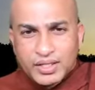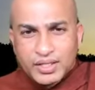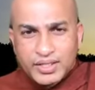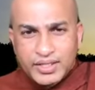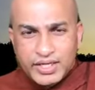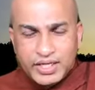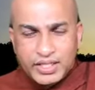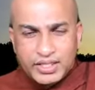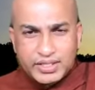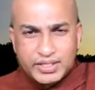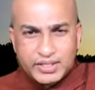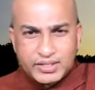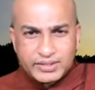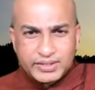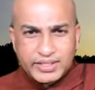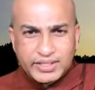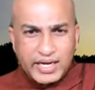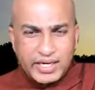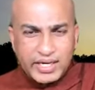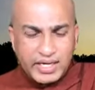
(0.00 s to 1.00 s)
read
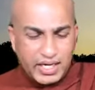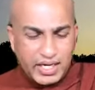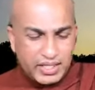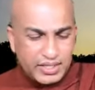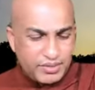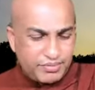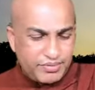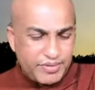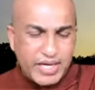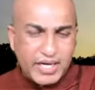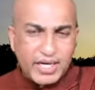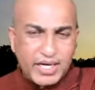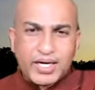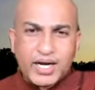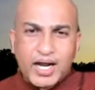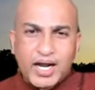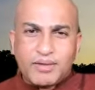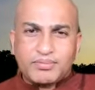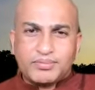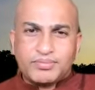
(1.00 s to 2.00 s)
that day the
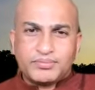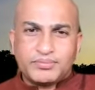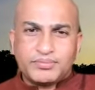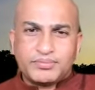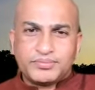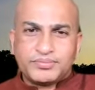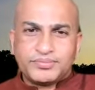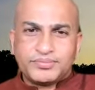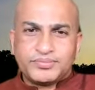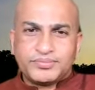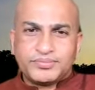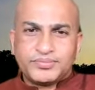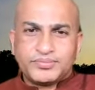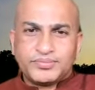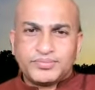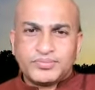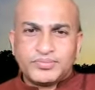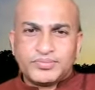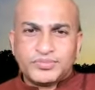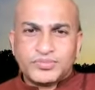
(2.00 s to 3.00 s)
paragraph,
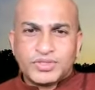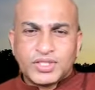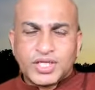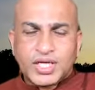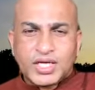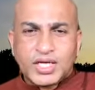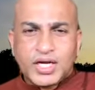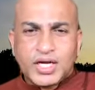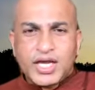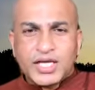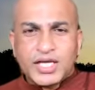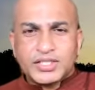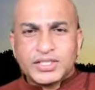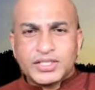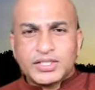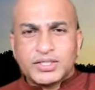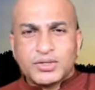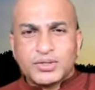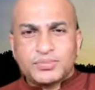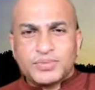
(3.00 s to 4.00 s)
the
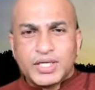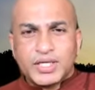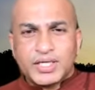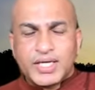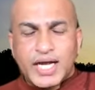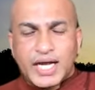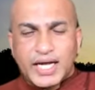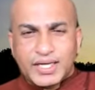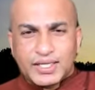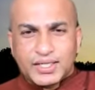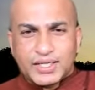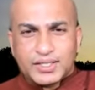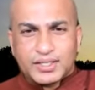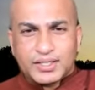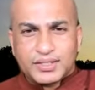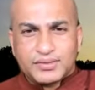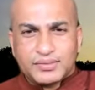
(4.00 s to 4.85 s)
creation of the duck,